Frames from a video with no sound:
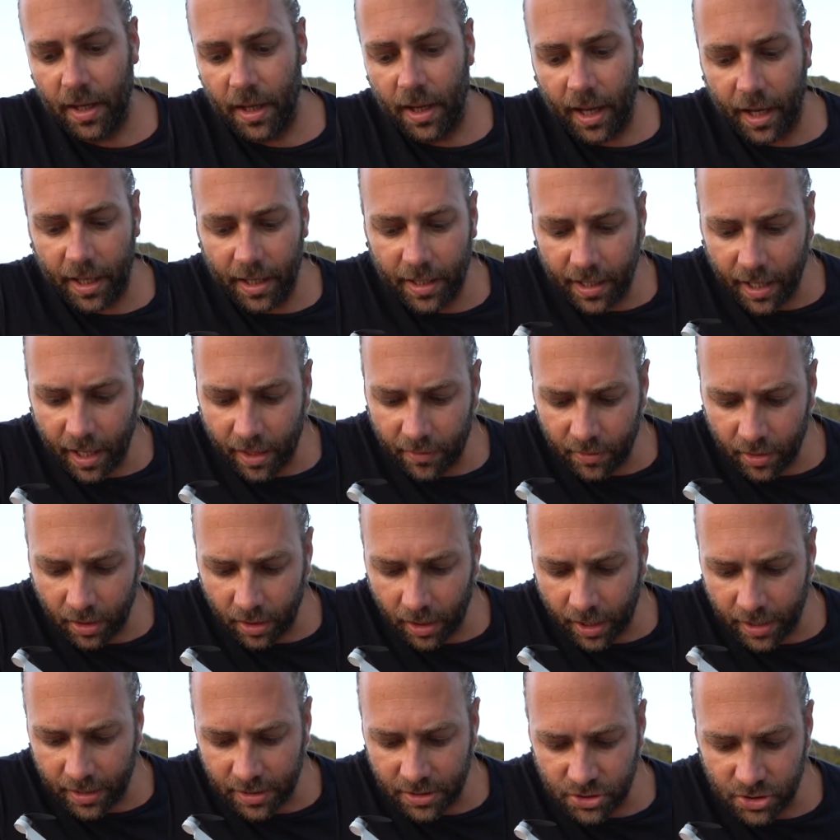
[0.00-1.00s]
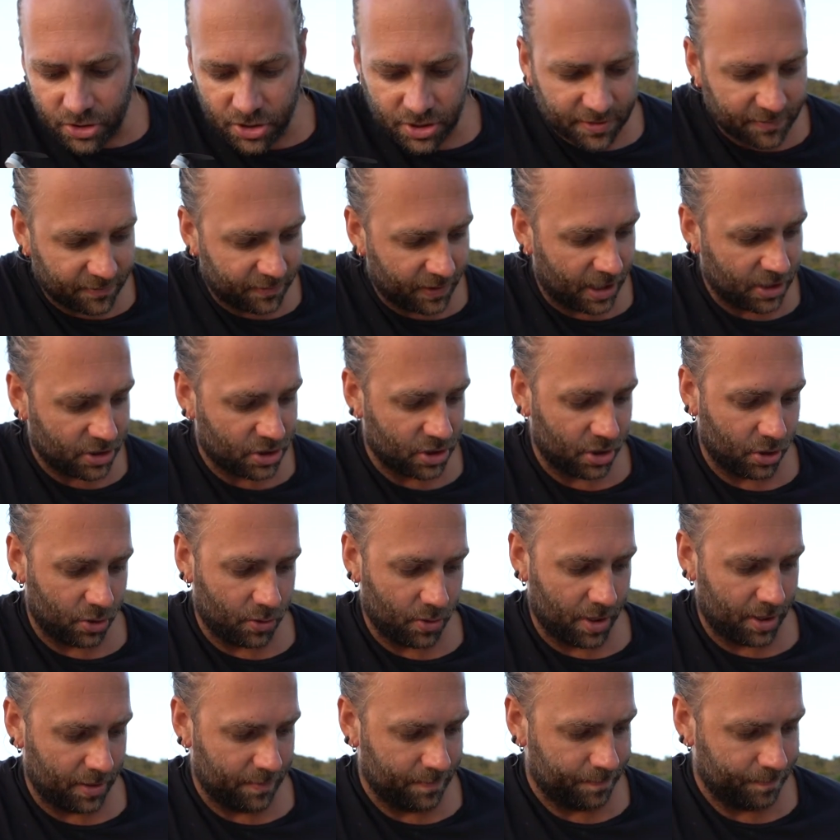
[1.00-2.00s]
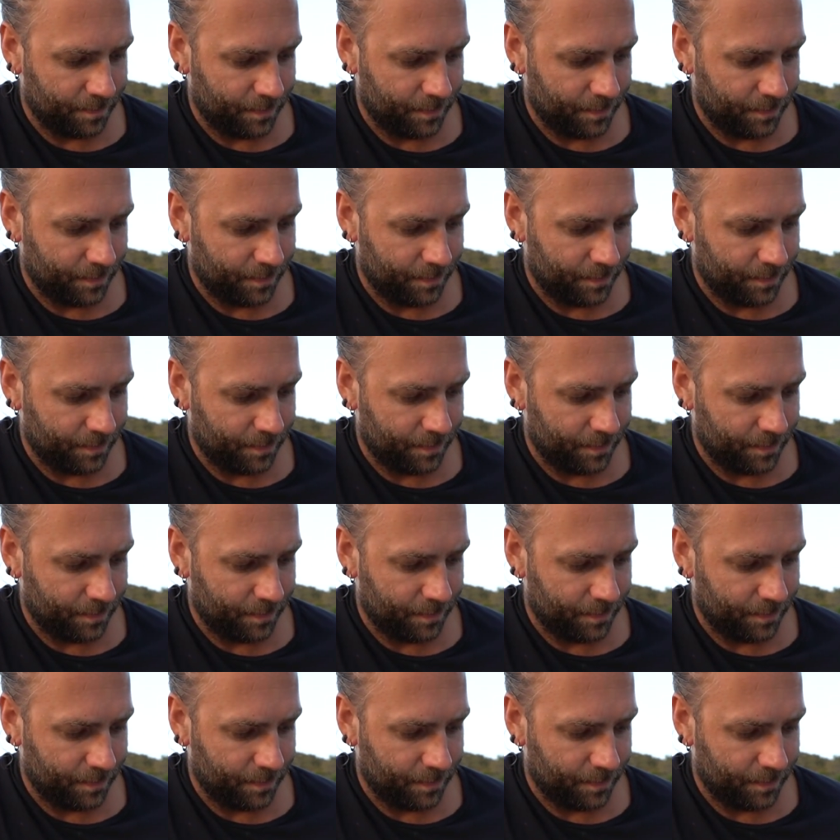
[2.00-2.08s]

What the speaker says: And now the light is just flashing green.